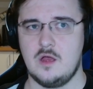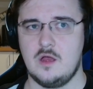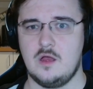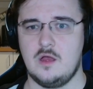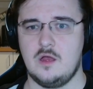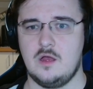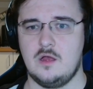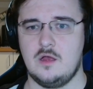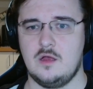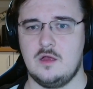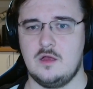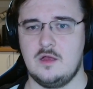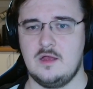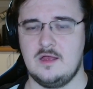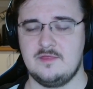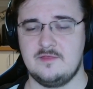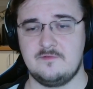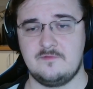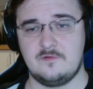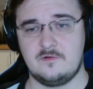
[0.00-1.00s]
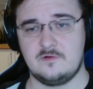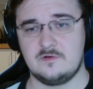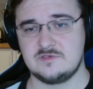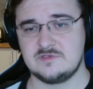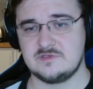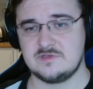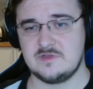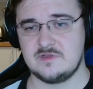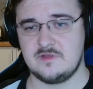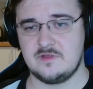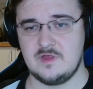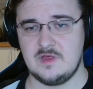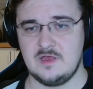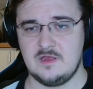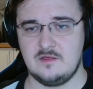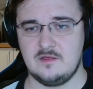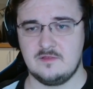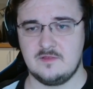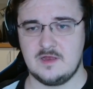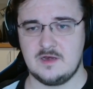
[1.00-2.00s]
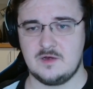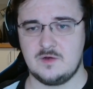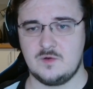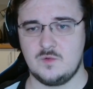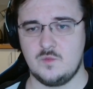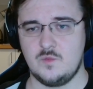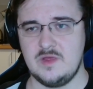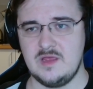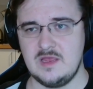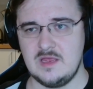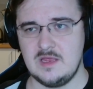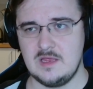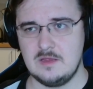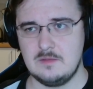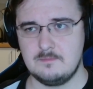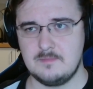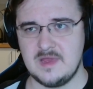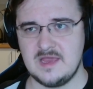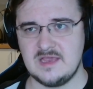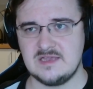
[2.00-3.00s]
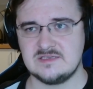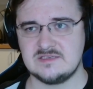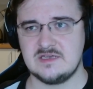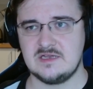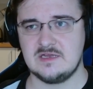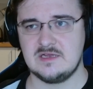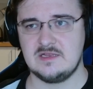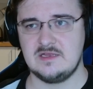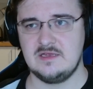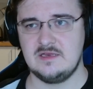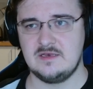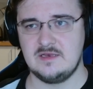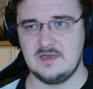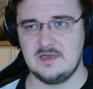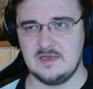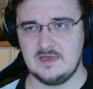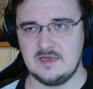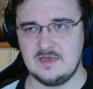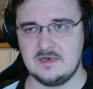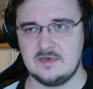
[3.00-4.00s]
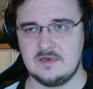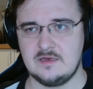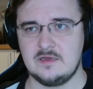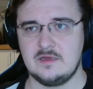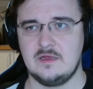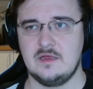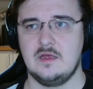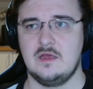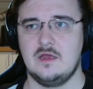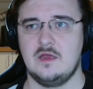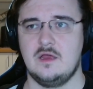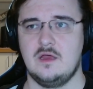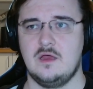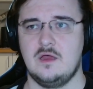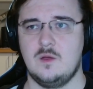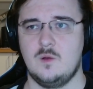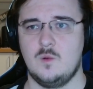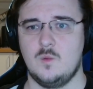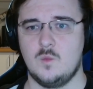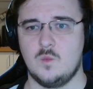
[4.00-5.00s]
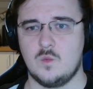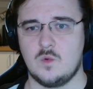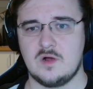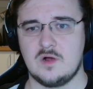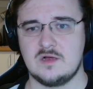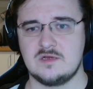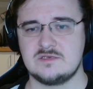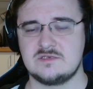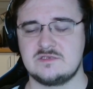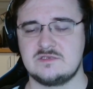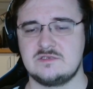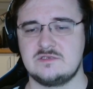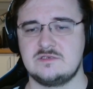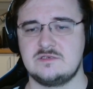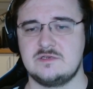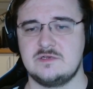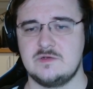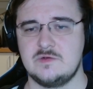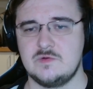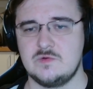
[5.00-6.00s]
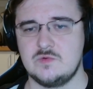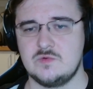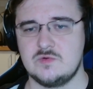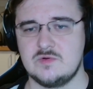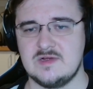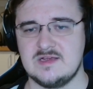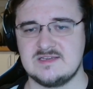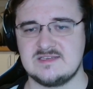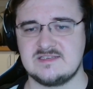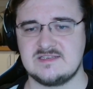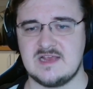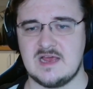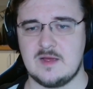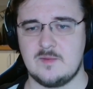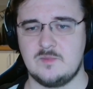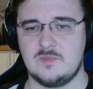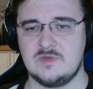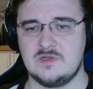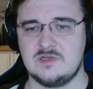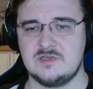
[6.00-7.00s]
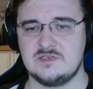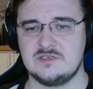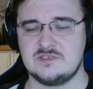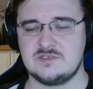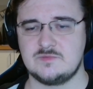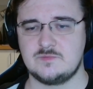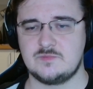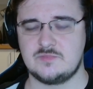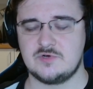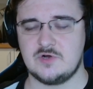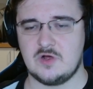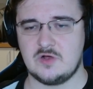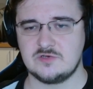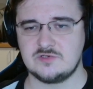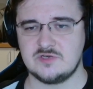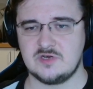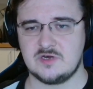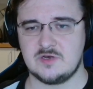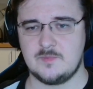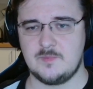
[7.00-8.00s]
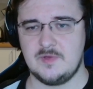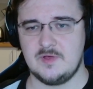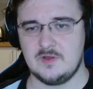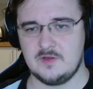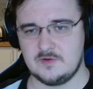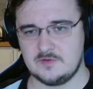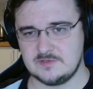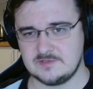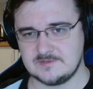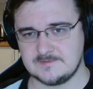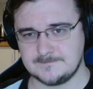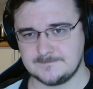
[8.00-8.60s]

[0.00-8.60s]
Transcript: and the first thing that we basically did, was to establish project pillars.